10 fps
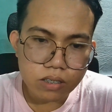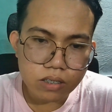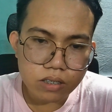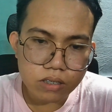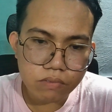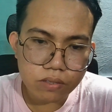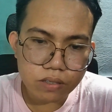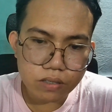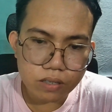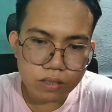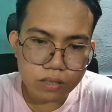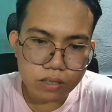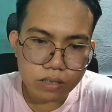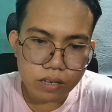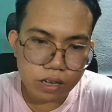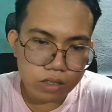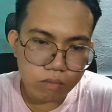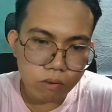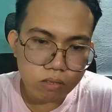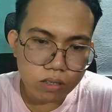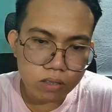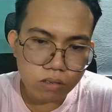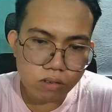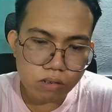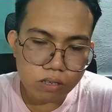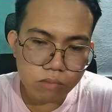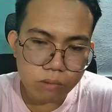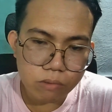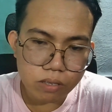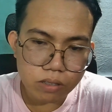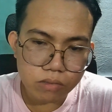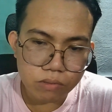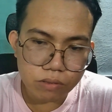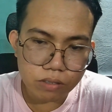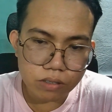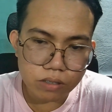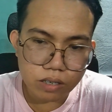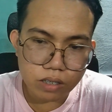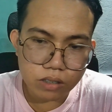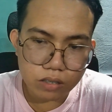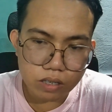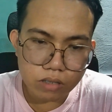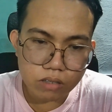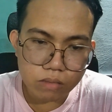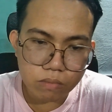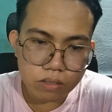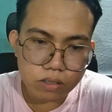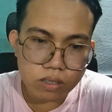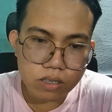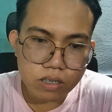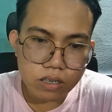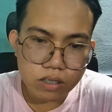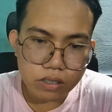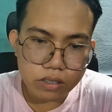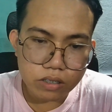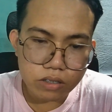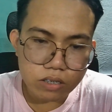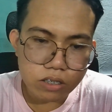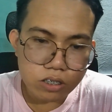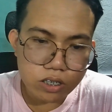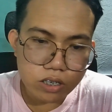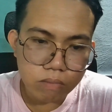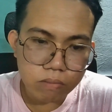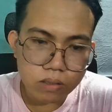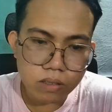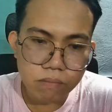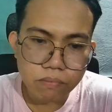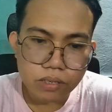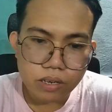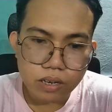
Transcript: This is the revolutionary idea. The model no longer memorizes words or isolated symbols. It learns relationships,